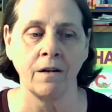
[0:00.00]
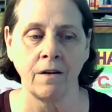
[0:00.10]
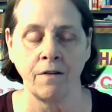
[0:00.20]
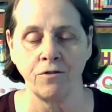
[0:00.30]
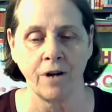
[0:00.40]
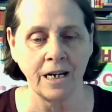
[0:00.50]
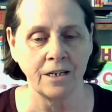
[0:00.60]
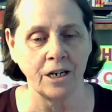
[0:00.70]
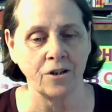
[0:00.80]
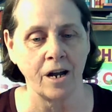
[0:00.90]
I've tried to
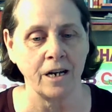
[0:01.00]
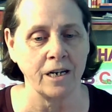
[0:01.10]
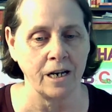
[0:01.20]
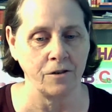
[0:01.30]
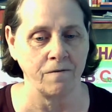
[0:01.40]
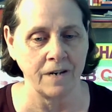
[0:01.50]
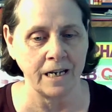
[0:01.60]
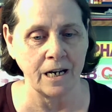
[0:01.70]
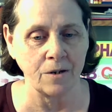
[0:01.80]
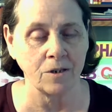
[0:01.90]
touch on it in other
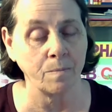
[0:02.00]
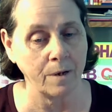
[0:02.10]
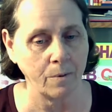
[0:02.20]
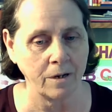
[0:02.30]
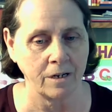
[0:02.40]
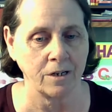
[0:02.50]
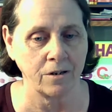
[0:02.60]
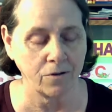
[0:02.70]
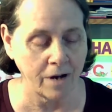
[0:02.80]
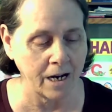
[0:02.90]
videos, but we're going
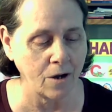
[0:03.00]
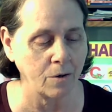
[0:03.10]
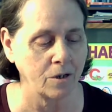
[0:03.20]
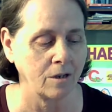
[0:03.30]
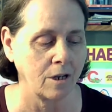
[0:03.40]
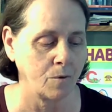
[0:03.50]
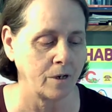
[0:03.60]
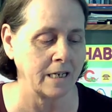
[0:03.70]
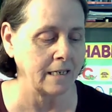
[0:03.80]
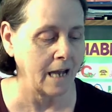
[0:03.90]
to try to go into a little more
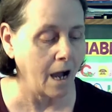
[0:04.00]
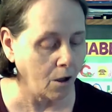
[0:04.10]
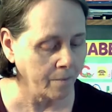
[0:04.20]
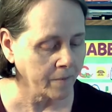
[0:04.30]
detail.